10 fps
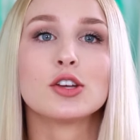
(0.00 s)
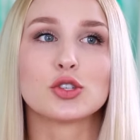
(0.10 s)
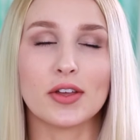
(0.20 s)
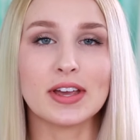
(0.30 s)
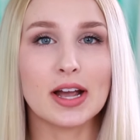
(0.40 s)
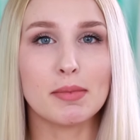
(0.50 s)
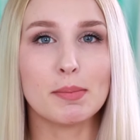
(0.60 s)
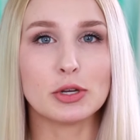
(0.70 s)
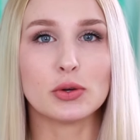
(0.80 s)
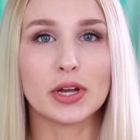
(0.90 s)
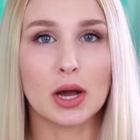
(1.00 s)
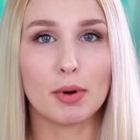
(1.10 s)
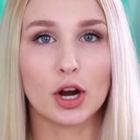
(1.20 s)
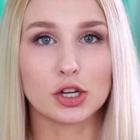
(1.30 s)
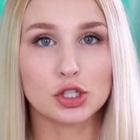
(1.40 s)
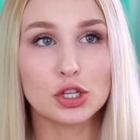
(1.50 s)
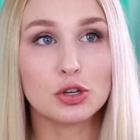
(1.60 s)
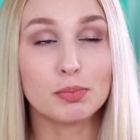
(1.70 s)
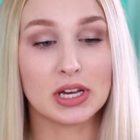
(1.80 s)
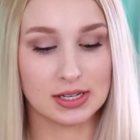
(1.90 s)
So I think I might be doing a part
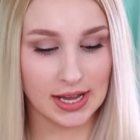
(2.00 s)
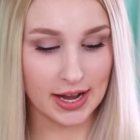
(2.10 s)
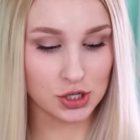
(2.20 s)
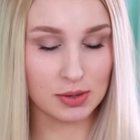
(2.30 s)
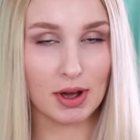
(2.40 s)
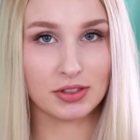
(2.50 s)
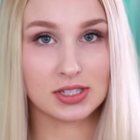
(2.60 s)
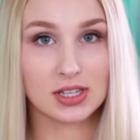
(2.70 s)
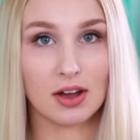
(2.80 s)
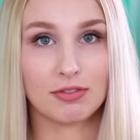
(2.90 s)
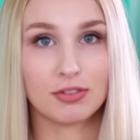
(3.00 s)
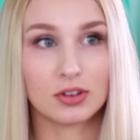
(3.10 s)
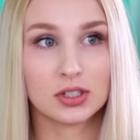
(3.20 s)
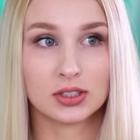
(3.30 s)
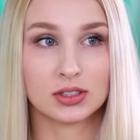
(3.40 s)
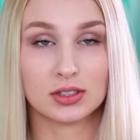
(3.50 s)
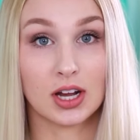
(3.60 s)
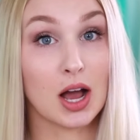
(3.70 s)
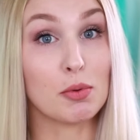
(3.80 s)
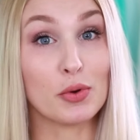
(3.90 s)
two because I actually bought this stuff
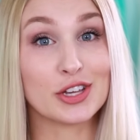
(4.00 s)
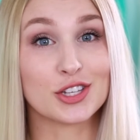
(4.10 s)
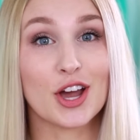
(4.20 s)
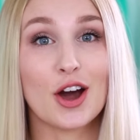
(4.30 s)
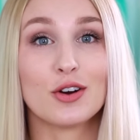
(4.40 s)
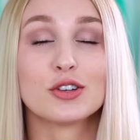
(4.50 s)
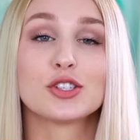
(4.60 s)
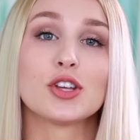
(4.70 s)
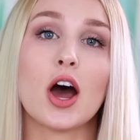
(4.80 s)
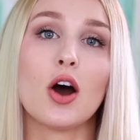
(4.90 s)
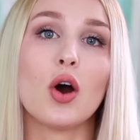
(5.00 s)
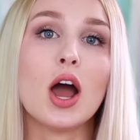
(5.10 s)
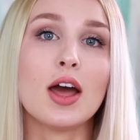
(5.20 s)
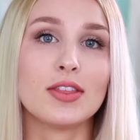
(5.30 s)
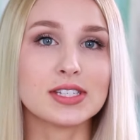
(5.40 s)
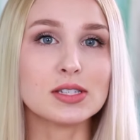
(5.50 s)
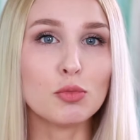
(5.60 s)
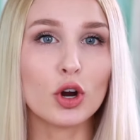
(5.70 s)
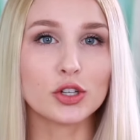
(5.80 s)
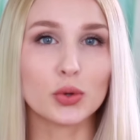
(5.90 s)
a couple weeks ago. So this is
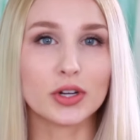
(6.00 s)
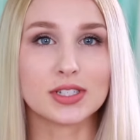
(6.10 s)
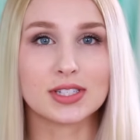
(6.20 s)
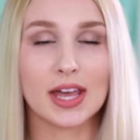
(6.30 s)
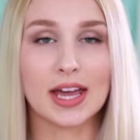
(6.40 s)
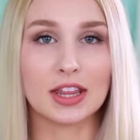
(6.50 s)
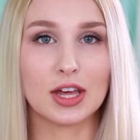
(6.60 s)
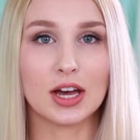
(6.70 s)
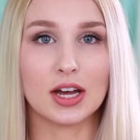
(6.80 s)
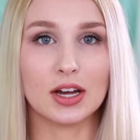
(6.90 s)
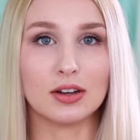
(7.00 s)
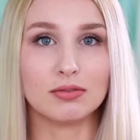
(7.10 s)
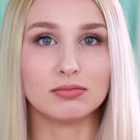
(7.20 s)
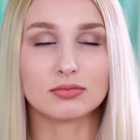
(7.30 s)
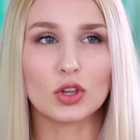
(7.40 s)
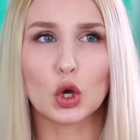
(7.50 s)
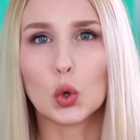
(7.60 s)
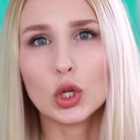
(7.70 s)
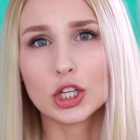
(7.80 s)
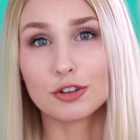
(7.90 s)
more towards like the
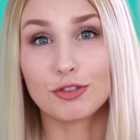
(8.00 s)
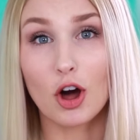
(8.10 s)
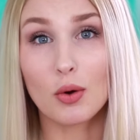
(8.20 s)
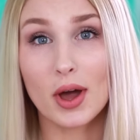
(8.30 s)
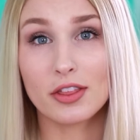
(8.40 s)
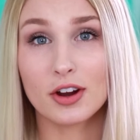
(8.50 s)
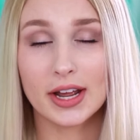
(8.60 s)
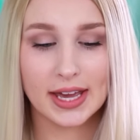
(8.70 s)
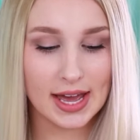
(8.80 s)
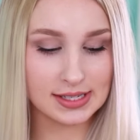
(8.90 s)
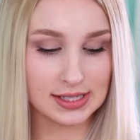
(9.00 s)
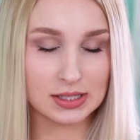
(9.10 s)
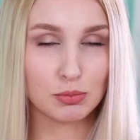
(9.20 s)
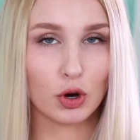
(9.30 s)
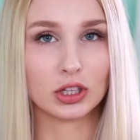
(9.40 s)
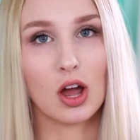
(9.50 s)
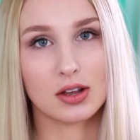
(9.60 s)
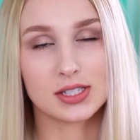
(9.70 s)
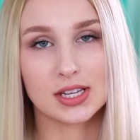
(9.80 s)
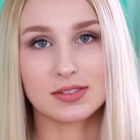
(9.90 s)
cooler fall weather, I guess. It's more
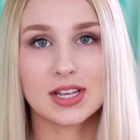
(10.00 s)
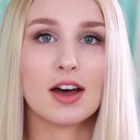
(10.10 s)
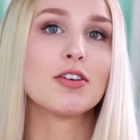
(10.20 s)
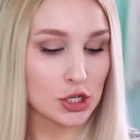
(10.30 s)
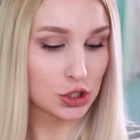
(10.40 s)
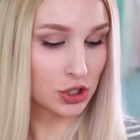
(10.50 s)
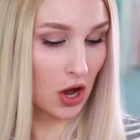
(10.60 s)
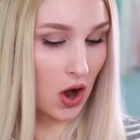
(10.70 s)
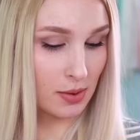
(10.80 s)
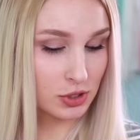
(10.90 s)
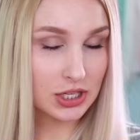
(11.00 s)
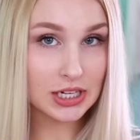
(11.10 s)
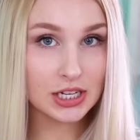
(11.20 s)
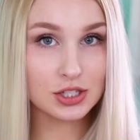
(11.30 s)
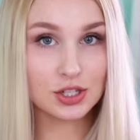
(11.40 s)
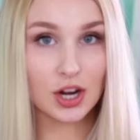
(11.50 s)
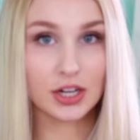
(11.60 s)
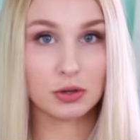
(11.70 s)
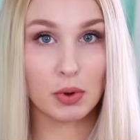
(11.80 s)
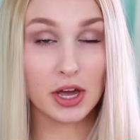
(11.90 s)
long sleeve stuff. So I'm just gonna get
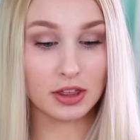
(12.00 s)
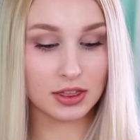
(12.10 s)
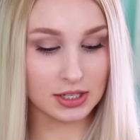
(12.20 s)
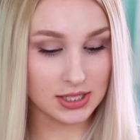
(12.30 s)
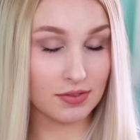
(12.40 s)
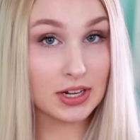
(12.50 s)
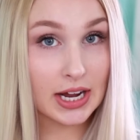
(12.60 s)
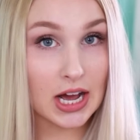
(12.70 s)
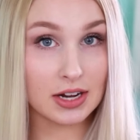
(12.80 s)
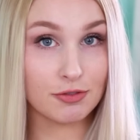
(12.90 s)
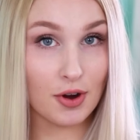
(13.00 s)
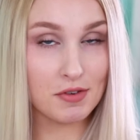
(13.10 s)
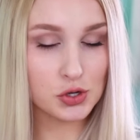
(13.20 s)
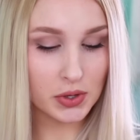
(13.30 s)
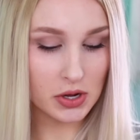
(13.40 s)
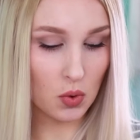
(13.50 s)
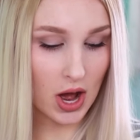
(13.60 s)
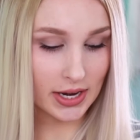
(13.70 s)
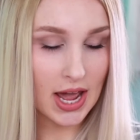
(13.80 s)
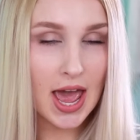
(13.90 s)
started with the stuff that I got at Forever
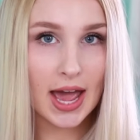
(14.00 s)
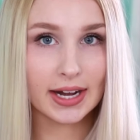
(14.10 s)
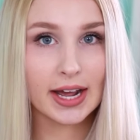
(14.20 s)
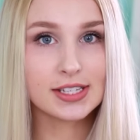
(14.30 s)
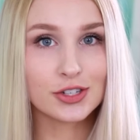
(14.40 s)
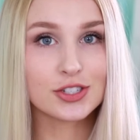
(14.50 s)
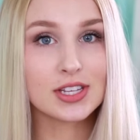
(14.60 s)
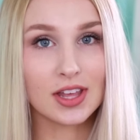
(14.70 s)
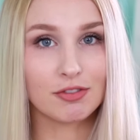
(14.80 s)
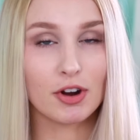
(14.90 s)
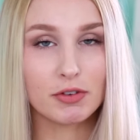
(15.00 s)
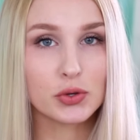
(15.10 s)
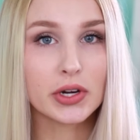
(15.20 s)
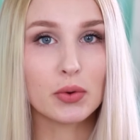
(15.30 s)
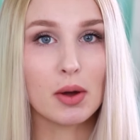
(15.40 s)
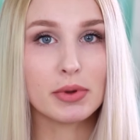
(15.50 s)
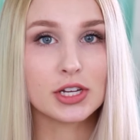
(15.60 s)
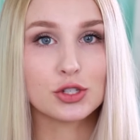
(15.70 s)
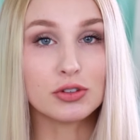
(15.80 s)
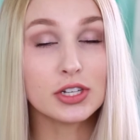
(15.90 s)
21. And I seriously love Forever 21
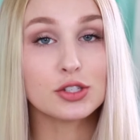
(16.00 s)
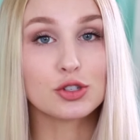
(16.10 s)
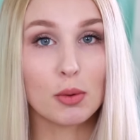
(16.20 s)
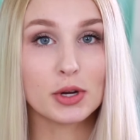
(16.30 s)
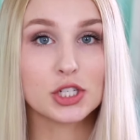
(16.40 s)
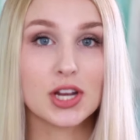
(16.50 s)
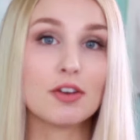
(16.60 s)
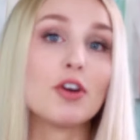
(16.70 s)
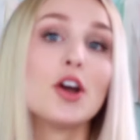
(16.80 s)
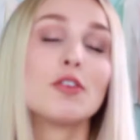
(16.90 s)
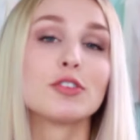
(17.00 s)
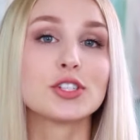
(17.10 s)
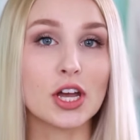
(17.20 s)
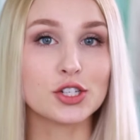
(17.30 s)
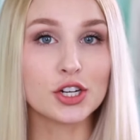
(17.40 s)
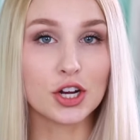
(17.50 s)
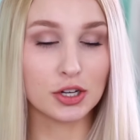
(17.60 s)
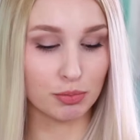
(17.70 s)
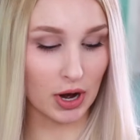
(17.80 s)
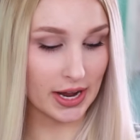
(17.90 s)
because you can get so much stuff for such a
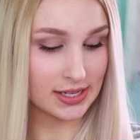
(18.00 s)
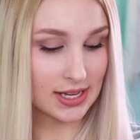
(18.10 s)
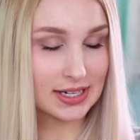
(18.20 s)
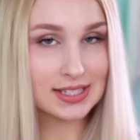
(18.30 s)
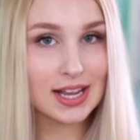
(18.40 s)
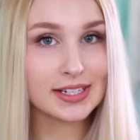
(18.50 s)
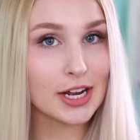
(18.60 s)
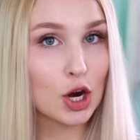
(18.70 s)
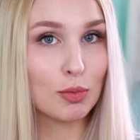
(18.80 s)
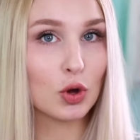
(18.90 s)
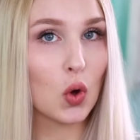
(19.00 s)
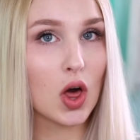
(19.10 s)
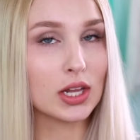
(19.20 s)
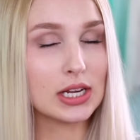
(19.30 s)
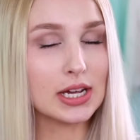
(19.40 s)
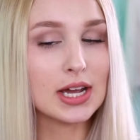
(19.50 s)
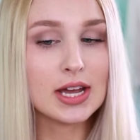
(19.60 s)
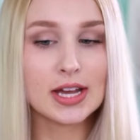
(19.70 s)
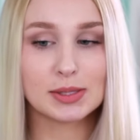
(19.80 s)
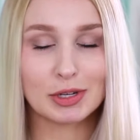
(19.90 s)
good price and it's not terrible quality,
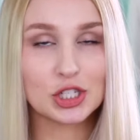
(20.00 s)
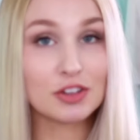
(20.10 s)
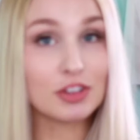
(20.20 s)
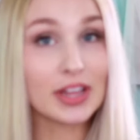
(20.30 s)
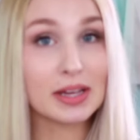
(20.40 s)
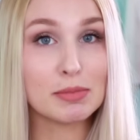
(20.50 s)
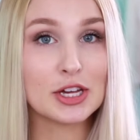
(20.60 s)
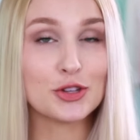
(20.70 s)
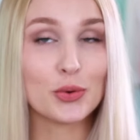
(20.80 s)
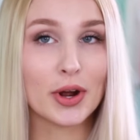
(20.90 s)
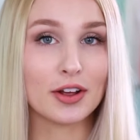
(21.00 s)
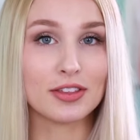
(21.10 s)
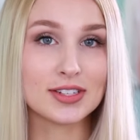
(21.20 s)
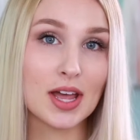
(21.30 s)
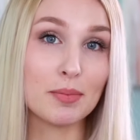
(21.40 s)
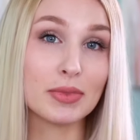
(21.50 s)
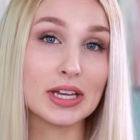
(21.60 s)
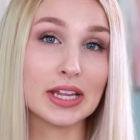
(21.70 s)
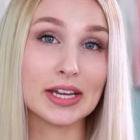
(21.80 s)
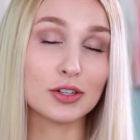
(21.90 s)
especially if you're like me and you'll wear
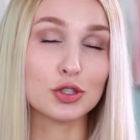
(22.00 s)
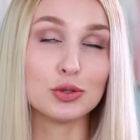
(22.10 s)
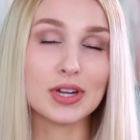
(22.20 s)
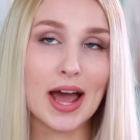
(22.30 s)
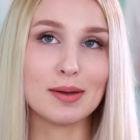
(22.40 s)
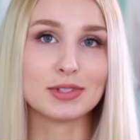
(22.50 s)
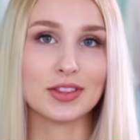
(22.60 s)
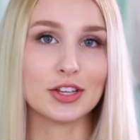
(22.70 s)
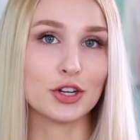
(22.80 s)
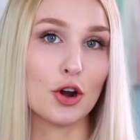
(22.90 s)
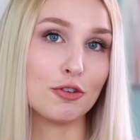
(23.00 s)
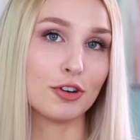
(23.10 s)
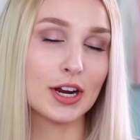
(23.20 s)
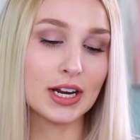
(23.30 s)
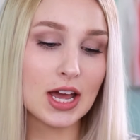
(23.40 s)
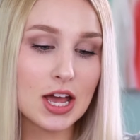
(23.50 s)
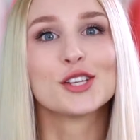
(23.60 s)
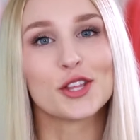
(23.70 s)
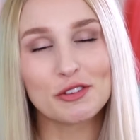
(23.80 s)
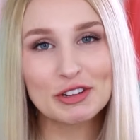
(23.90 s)
something like two times and then you're over it.
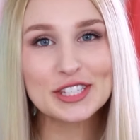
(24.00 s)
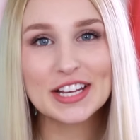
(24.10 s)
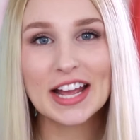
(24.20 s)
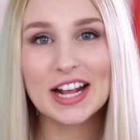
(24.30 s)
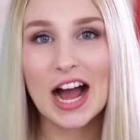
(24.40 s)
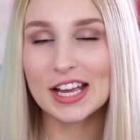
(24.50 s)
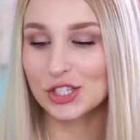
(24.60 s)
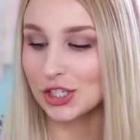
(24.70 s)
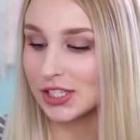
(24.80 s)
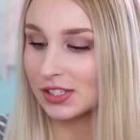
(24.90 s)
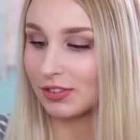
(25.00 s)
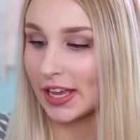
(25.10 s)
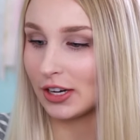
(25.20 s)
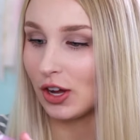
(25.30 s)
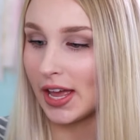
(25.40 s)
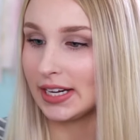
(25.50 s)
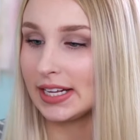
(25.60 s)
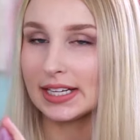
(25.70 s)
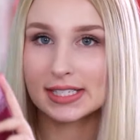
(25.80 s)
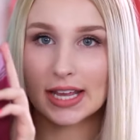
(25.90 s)
So the first thing I got is just this flannel, and
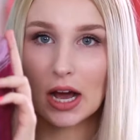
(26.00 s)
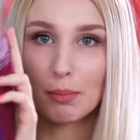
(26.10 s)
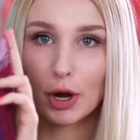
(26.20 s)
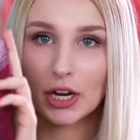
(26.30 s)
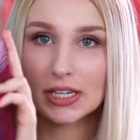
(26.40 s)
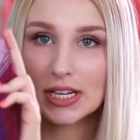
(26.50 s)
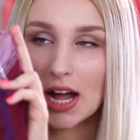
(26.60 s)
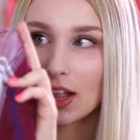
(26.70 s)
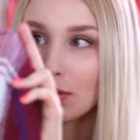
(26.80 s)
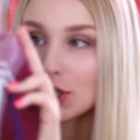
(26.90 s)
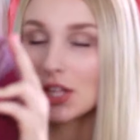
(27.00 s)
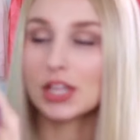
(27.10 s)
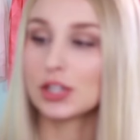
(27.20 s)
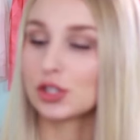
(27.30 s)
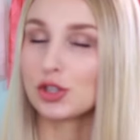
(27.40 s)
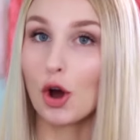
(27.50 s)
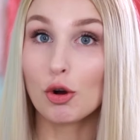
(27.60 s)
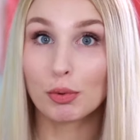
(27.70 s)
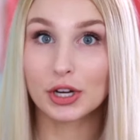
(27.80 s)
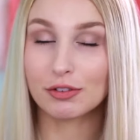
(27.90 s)
it is like a burgundy color, which I think is
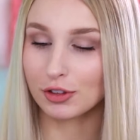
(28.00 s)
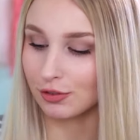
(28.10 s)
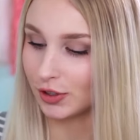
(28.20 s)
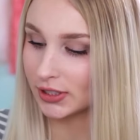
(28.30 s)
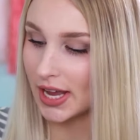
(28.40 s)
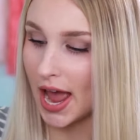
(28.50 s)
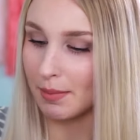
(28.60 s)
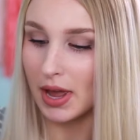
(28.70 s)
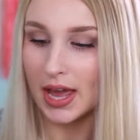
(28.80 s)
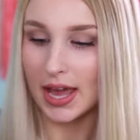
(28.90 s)
so pretty for the fall time.